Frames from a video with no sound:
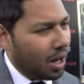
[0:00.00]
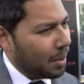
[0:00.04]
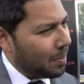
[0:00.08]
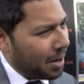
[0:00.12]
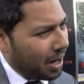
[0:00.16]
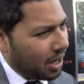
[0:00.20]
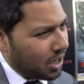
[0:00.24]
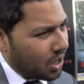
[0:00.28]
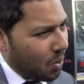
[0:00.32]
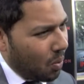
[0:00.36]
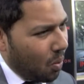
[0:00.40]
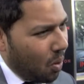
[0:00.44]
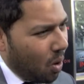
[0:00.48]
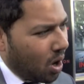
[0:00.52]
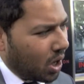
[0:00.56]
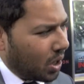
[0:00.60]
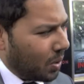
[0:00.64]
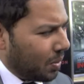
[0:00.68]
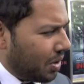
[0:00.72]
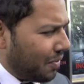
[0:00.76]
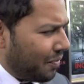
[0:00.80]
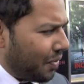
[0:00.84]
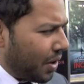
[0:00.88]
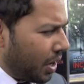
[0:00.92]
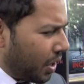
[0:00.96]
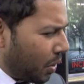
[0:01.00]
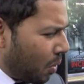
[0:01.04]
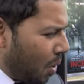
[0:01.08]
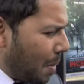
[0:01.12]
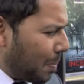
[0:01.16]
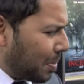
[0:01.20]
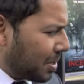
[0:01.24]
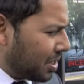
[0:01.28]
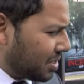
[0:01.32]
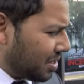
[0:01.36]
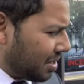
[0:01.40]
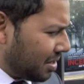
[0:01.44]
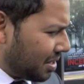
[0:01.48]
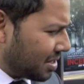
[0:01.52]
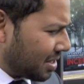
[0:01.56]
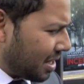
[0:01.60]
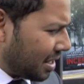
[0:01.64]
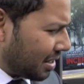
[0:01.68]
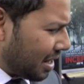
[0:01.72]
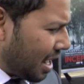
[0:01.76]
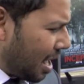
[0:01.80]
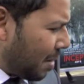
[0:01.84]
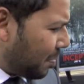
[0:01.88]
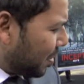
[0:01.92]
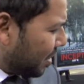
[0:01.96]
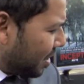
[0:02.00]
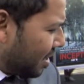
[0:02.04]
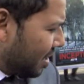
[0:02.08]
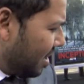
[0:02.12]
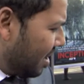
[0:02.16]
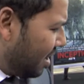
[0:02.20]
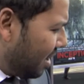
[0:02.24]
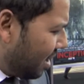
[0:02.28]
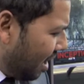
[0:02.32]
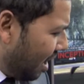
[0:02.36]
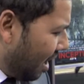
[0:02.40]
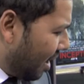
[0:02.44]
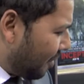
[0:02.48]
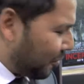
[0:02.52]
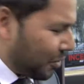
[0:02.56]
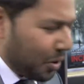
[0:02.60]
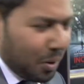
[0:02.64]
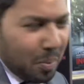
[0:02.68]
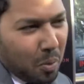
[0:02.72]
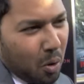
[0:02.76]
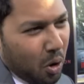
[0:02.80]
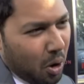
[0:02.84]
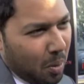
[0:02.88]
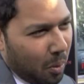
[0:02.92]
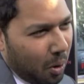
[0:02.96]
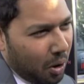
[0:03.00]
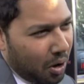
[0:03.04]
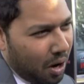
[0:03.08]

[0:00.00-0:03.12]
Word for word: like being underwater and firing weapons and things like that, but I feel more and